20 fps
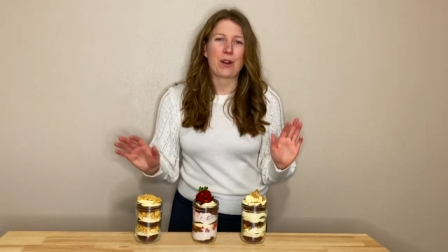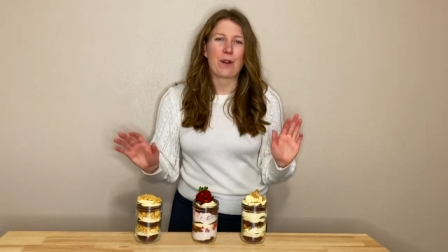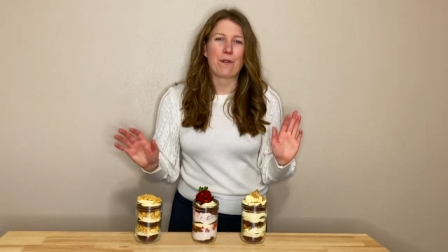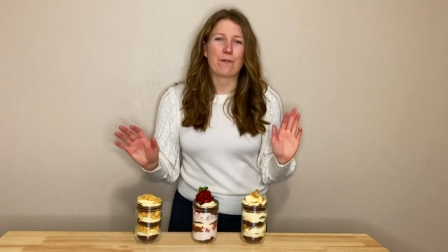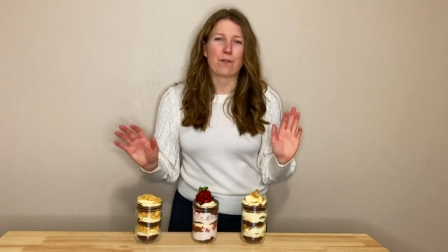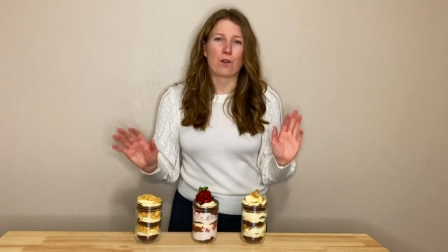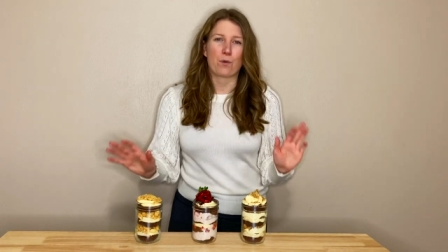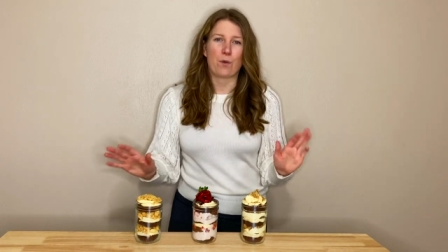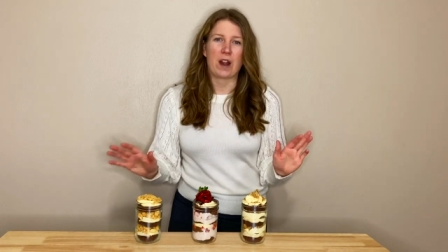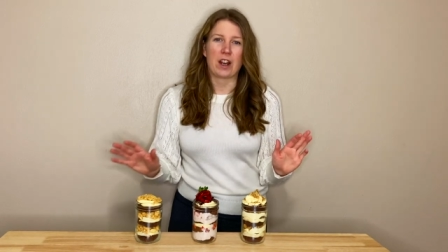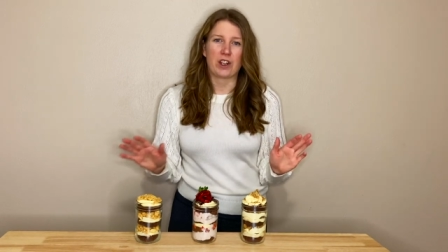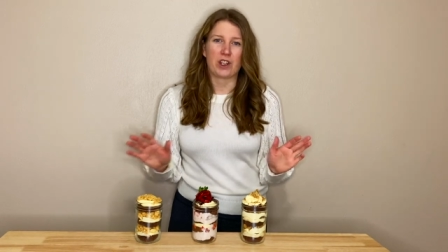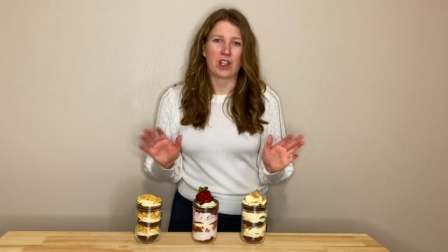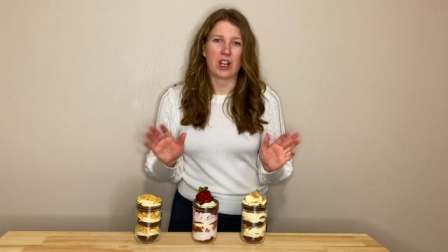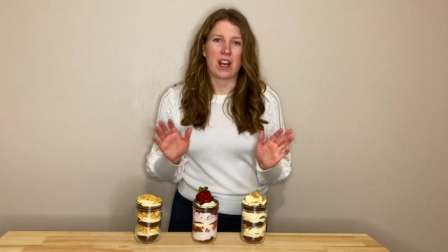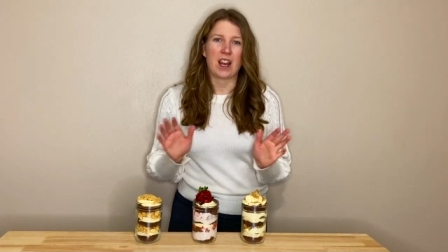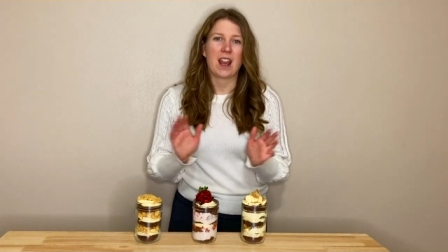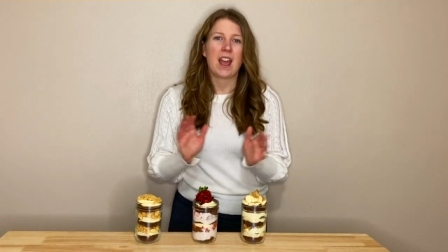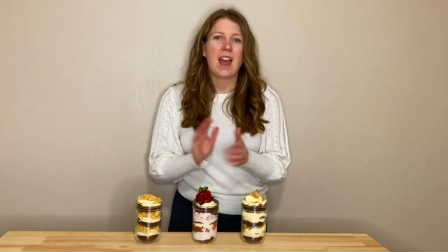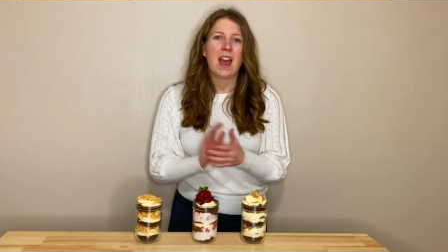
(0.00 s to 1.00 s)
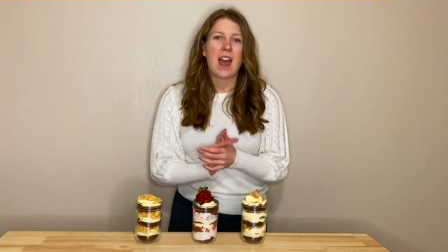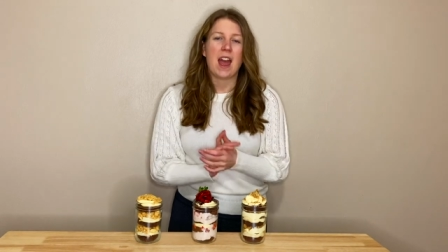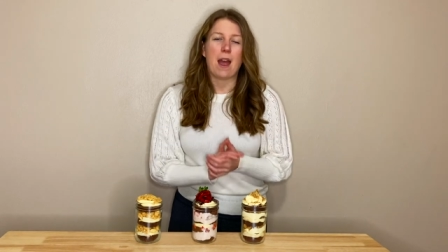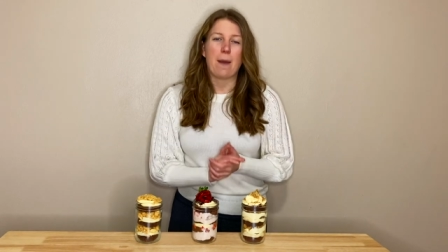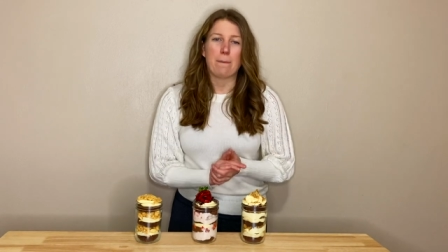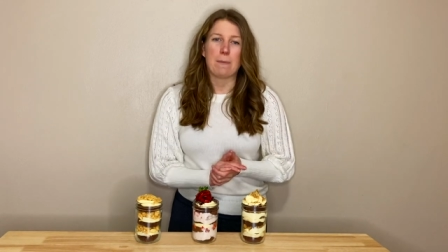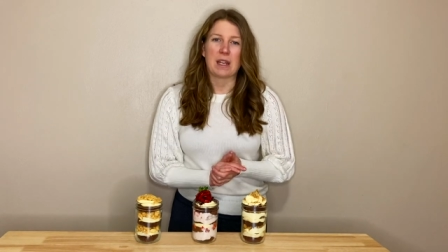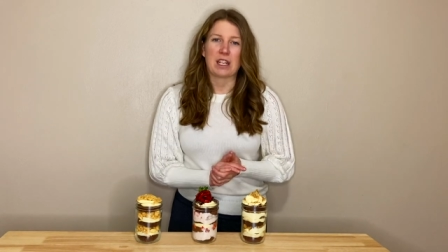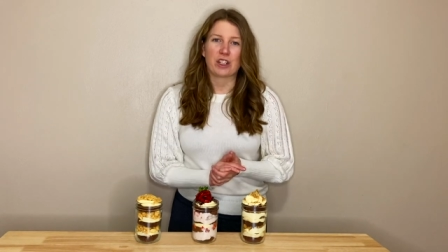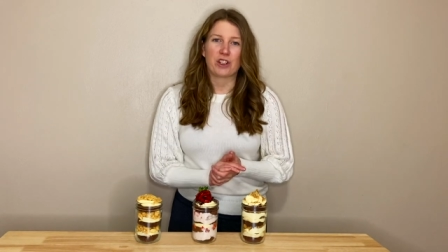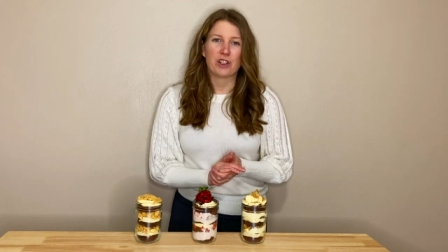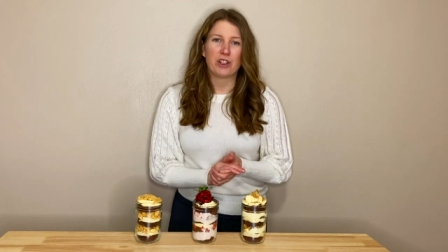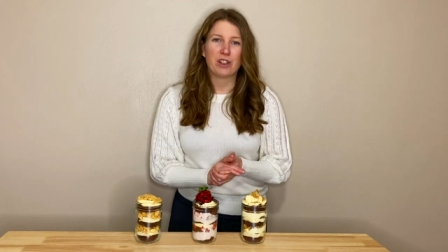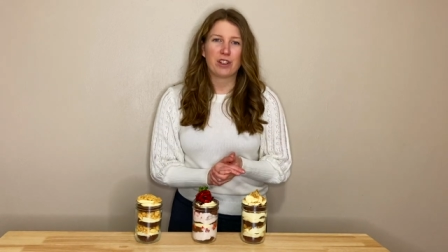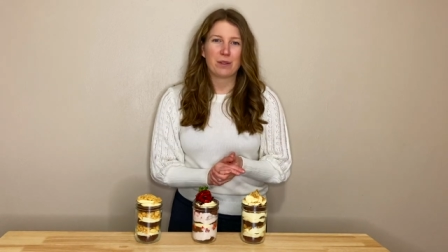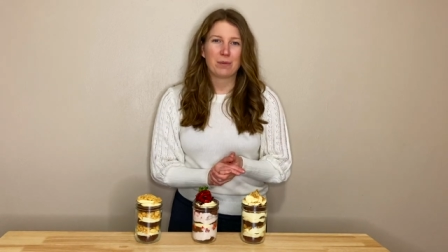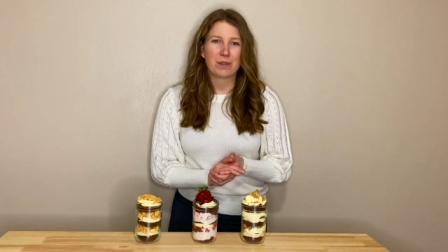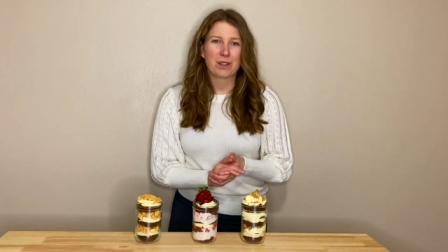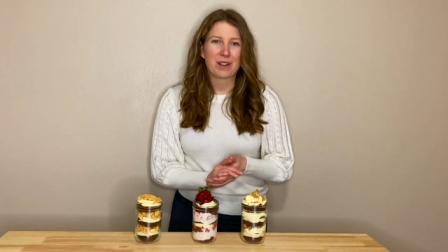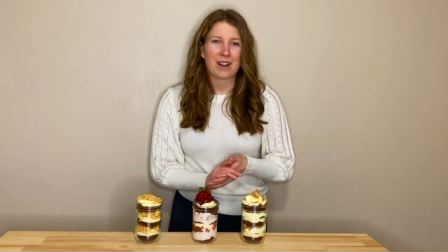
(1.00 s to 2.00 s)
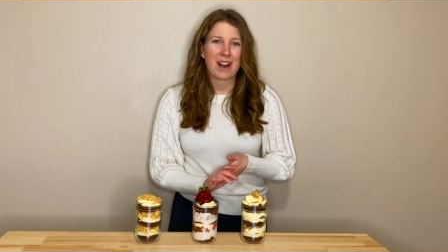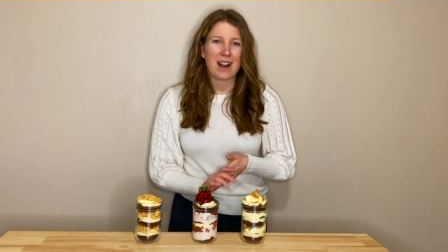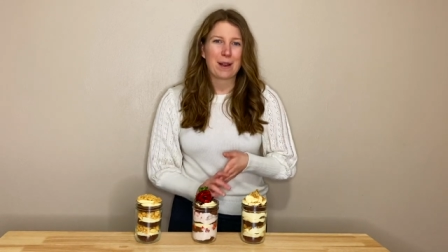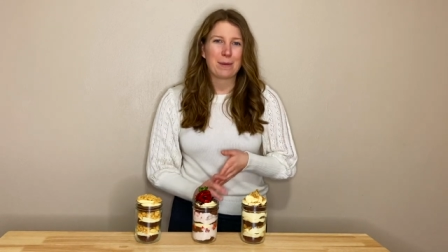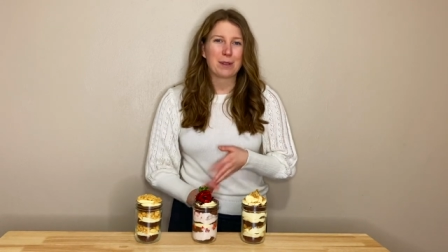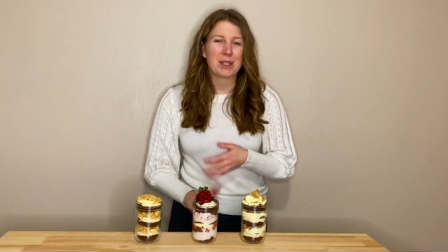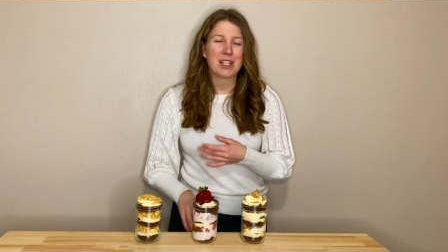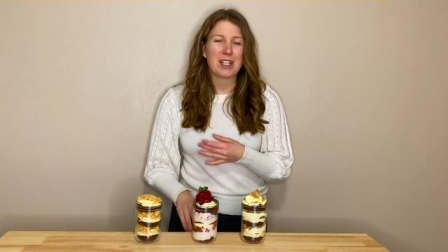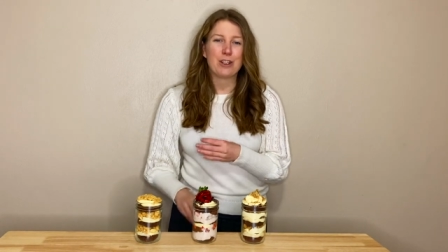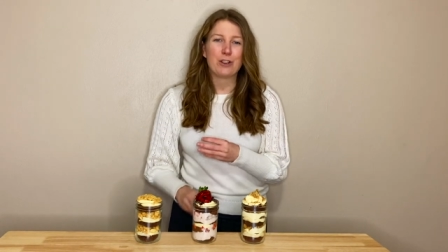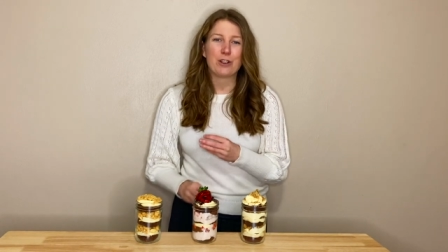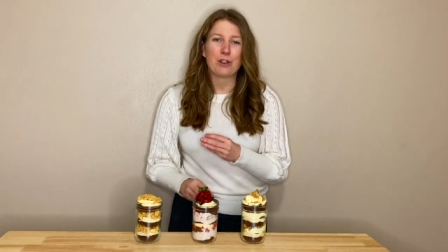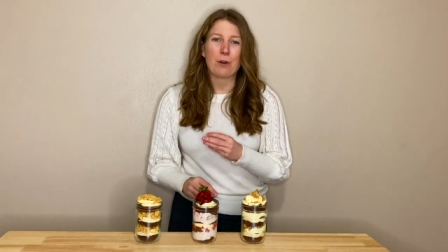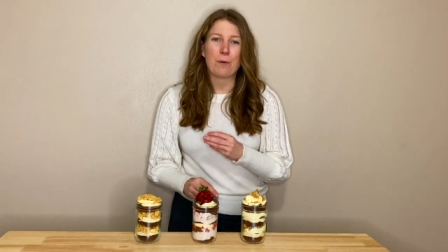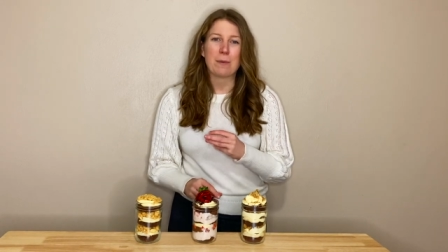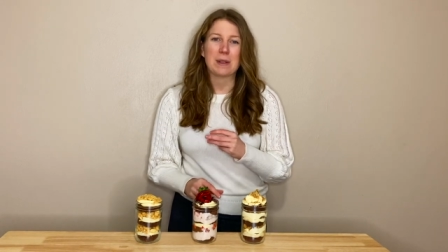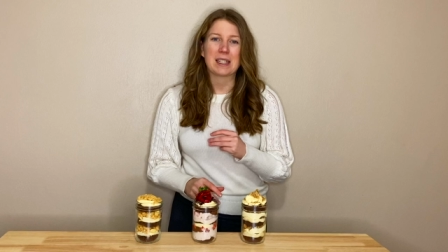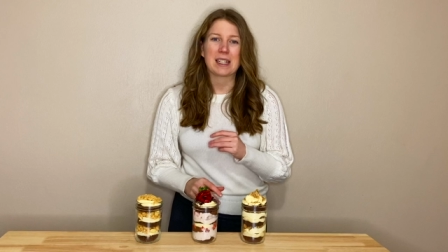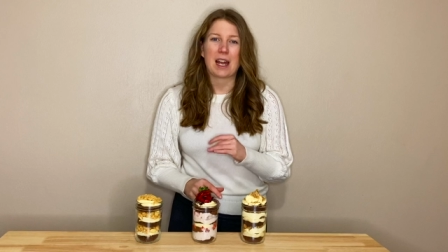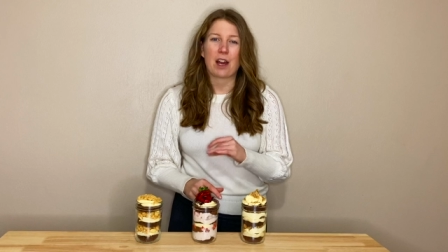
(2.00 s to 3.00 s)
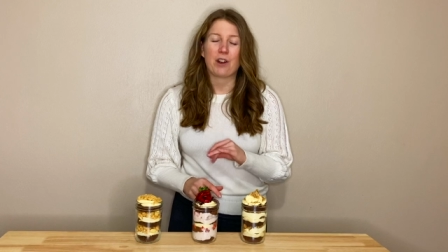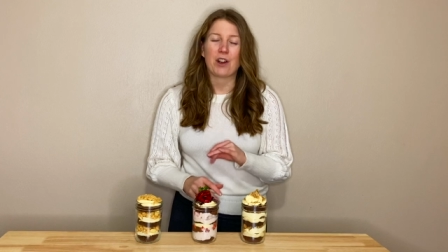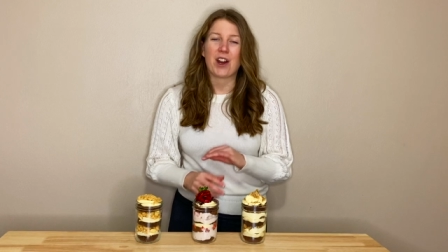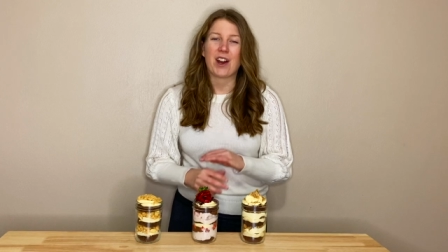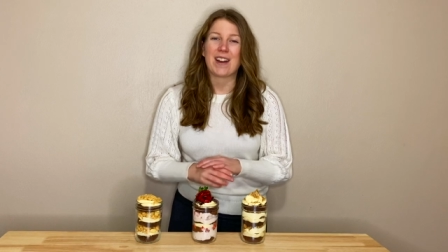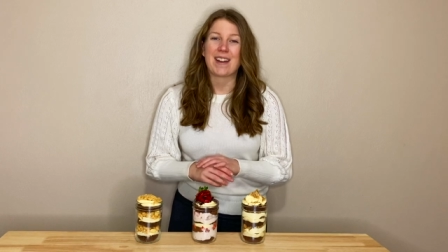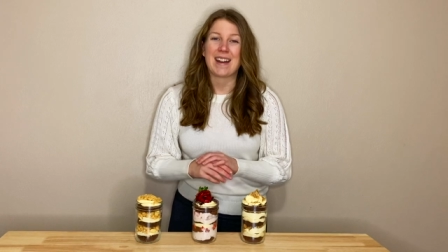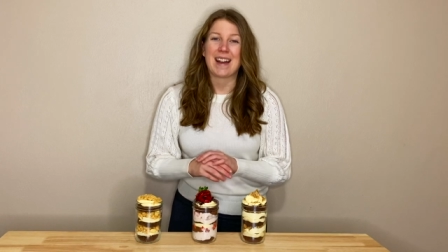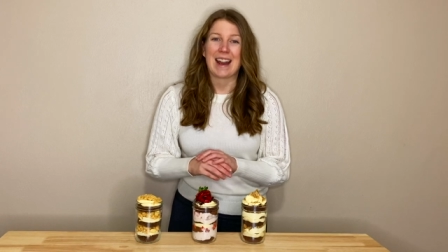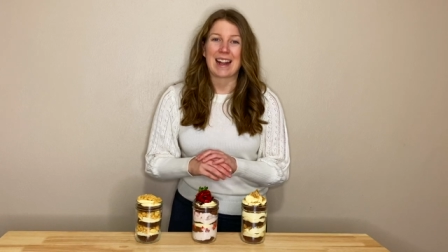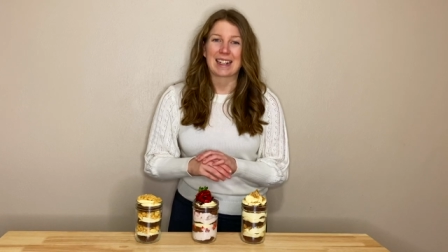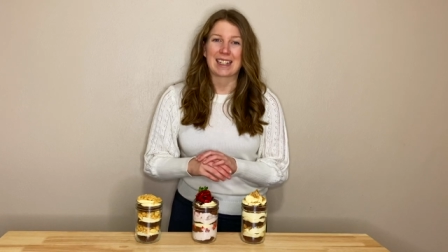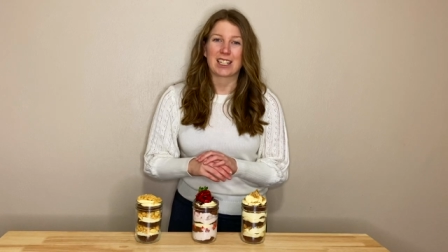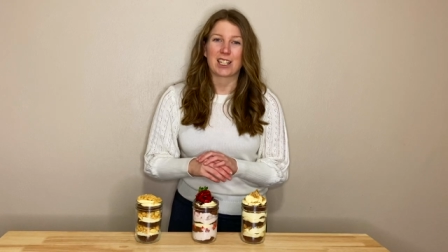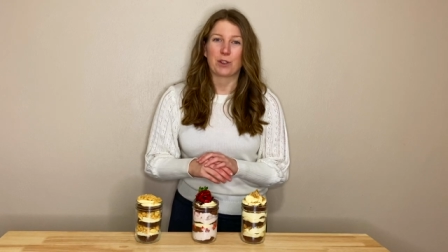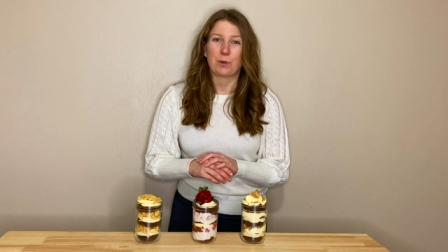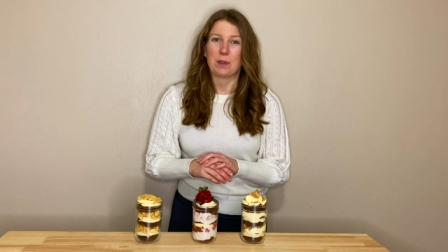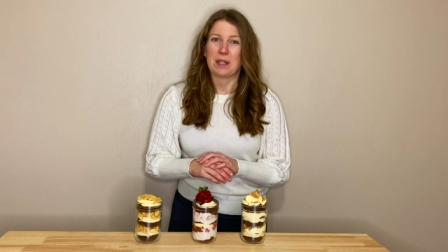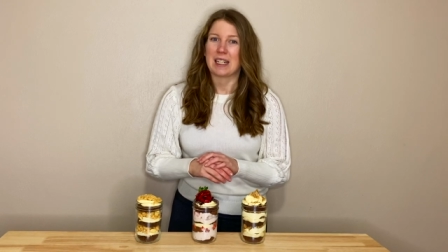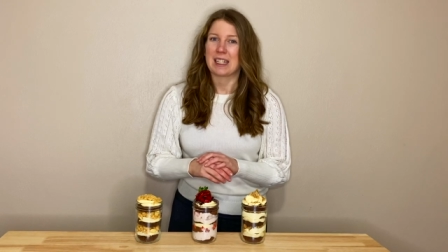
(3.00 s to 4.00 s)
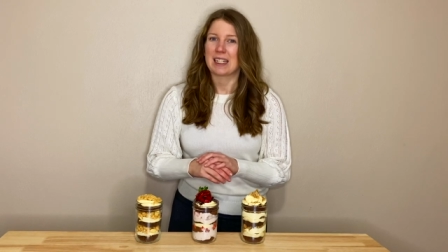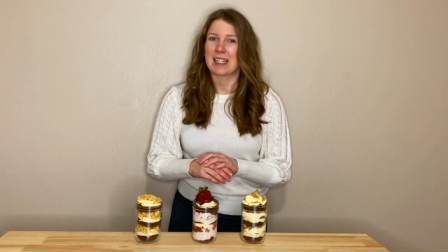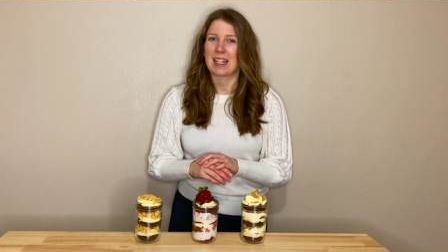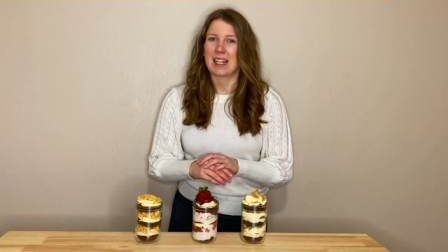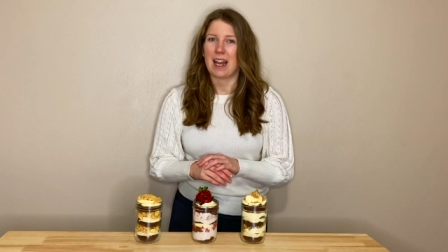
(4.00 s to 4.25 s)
for watching and make sure you subscribe so you don't miss out on next week's